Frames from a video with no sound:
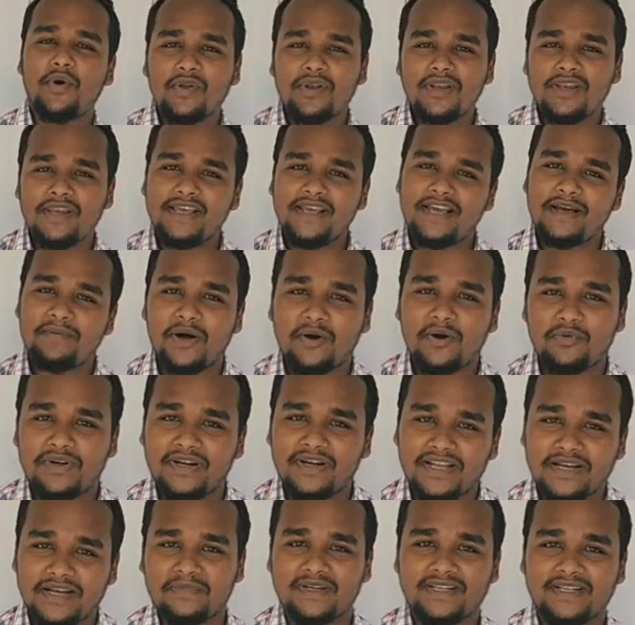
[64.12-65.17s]
only about
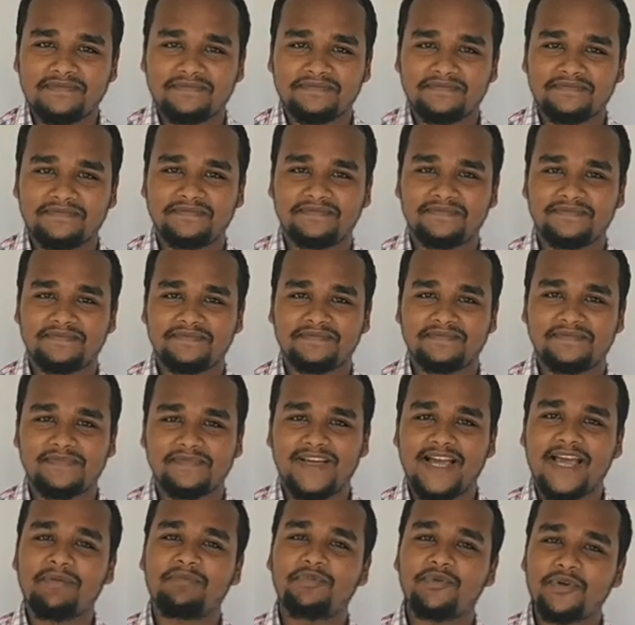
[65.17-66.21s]
lemon.
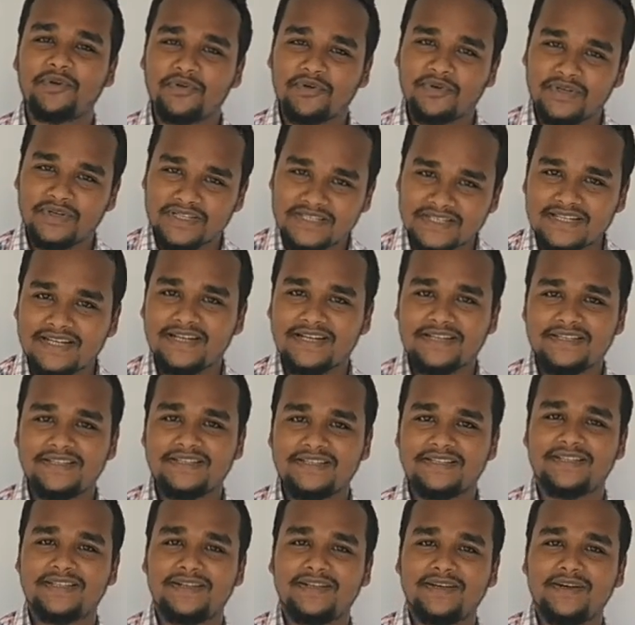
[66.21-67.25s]
I am going to
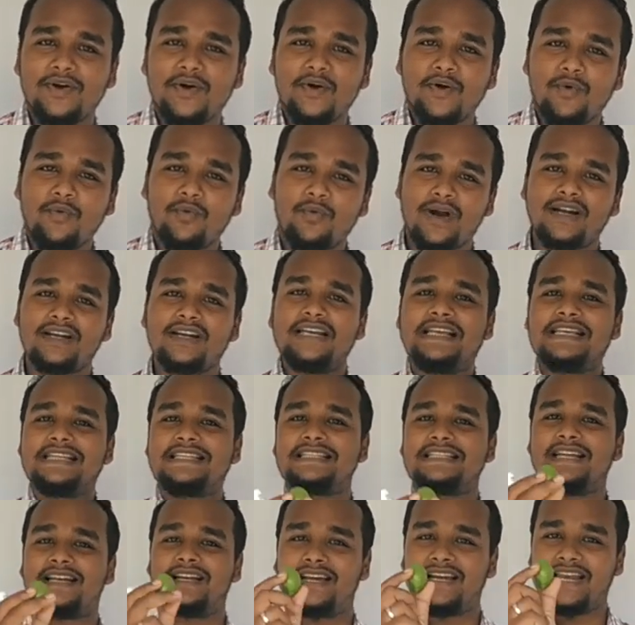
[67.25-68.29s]
discuss what is
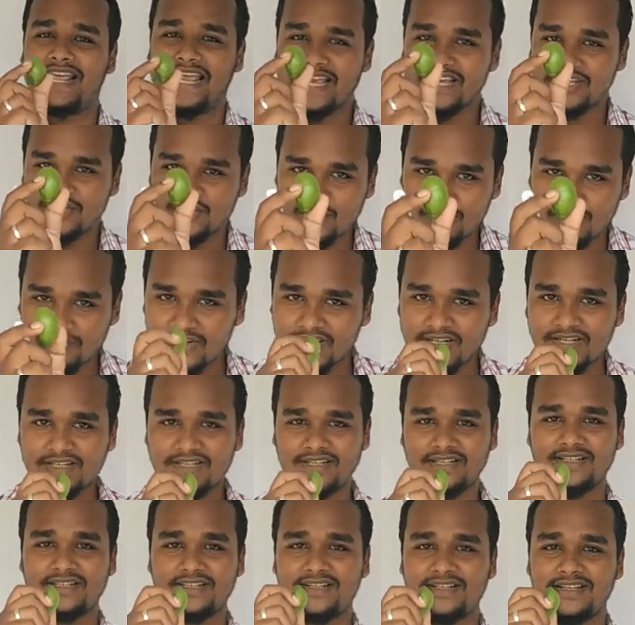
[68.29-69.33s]
the taste of
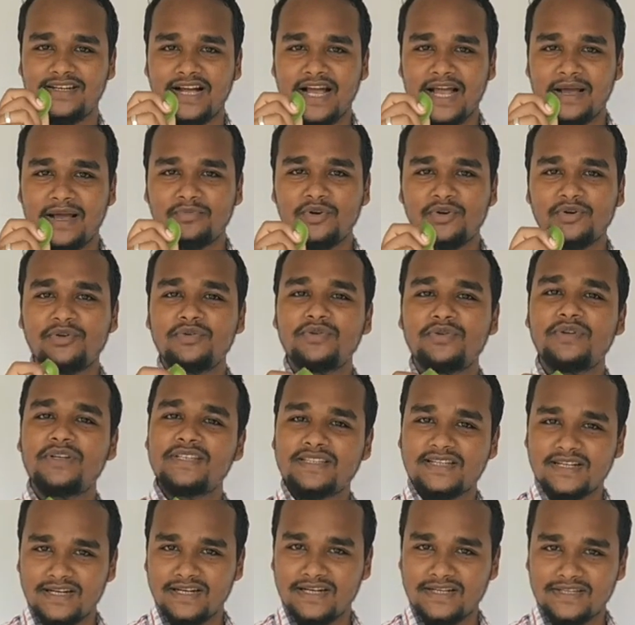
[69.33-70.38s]
it. I am going to
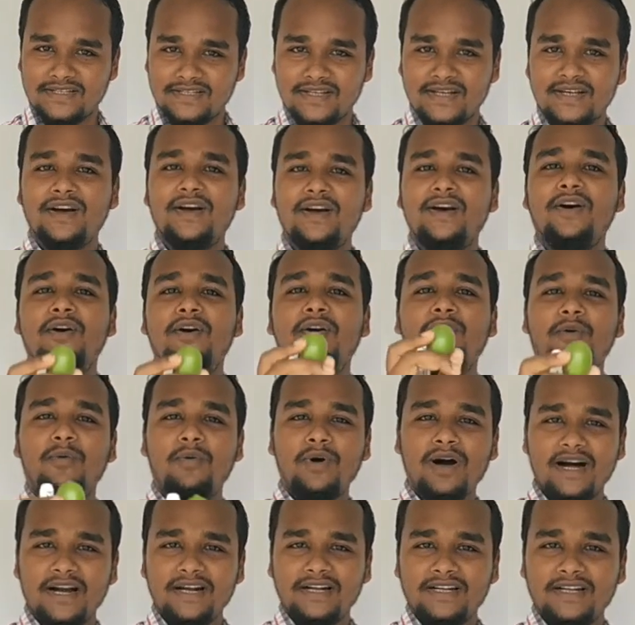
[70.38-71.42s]
discuss
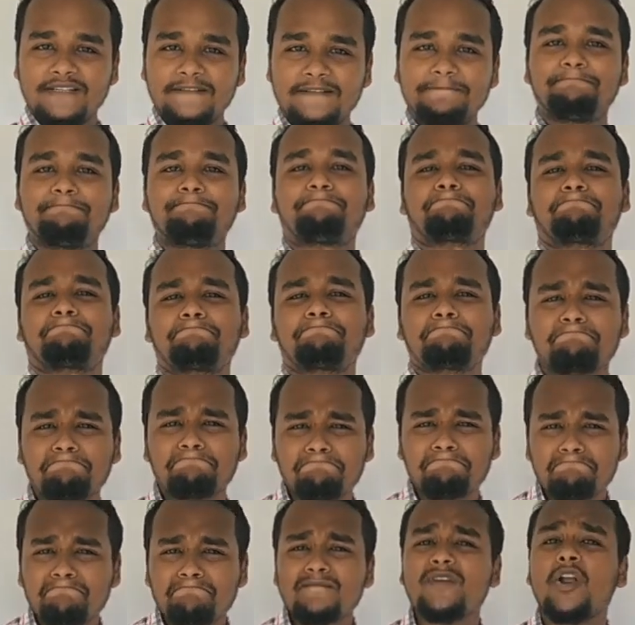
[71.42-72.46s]
what
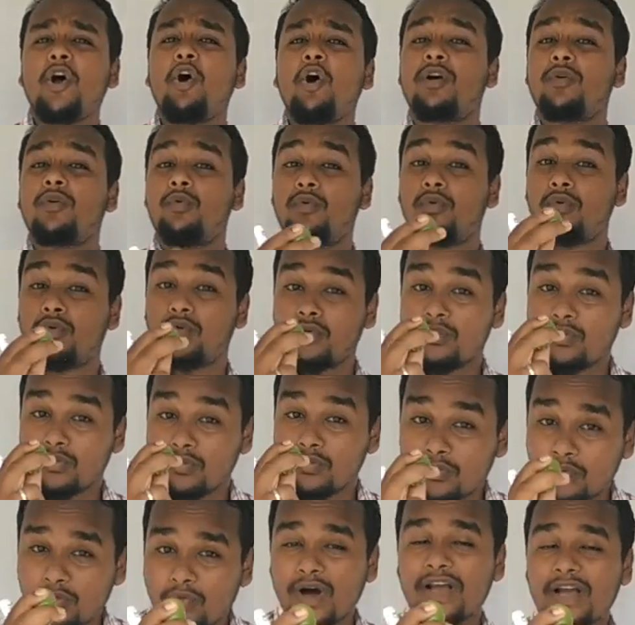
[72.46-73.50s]
or
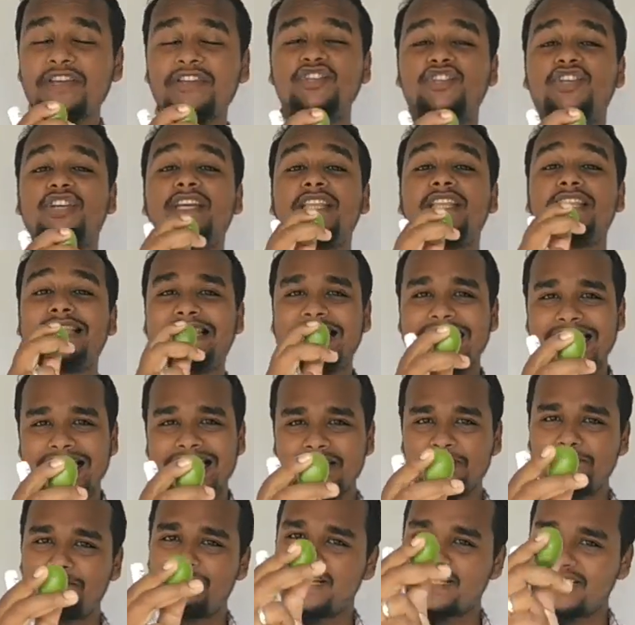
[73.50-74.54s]
which
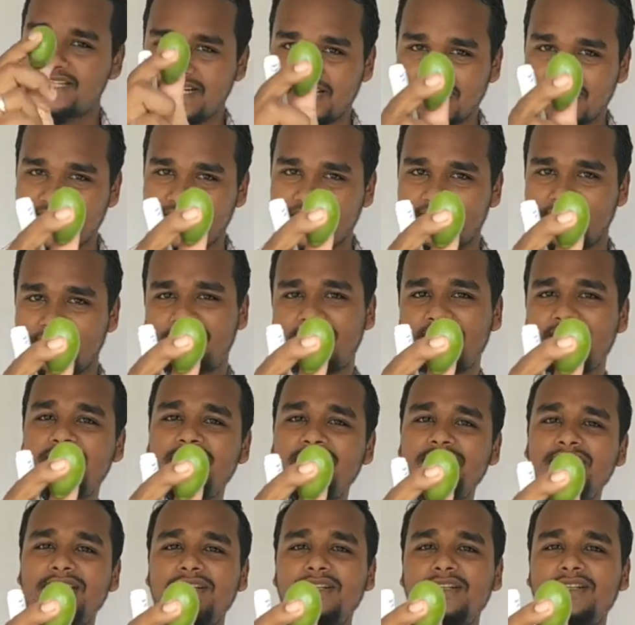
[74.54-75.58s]
thing present in it
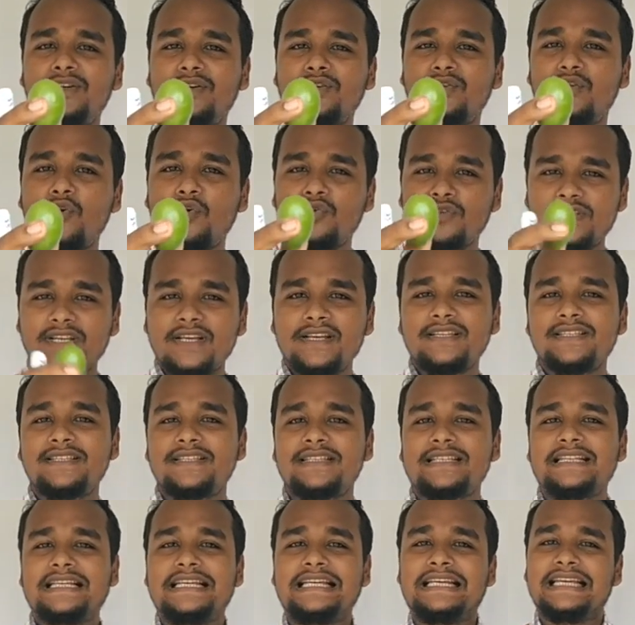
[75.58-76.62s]

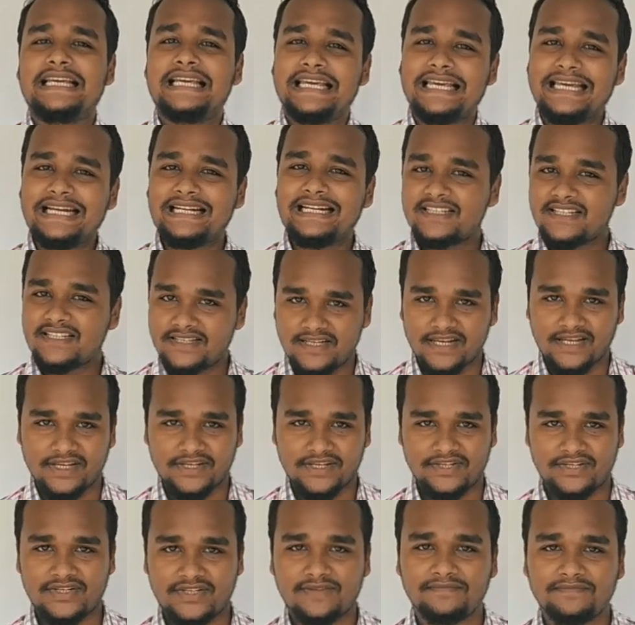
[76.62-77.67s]
causes its
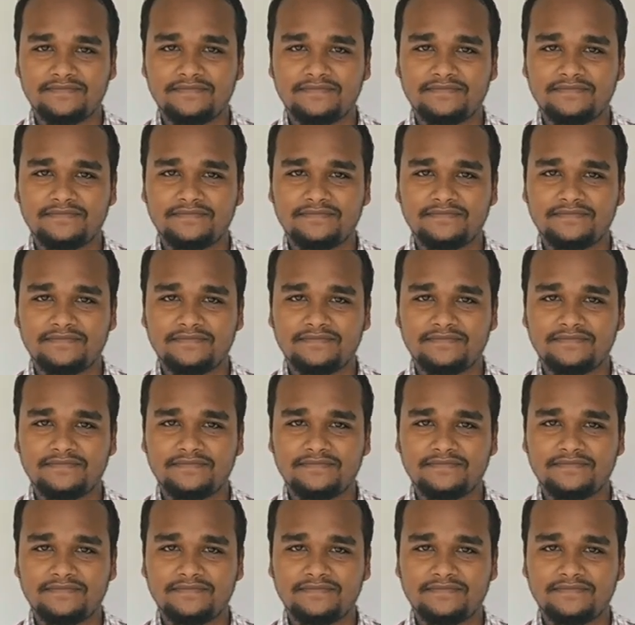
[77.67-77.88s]
taste.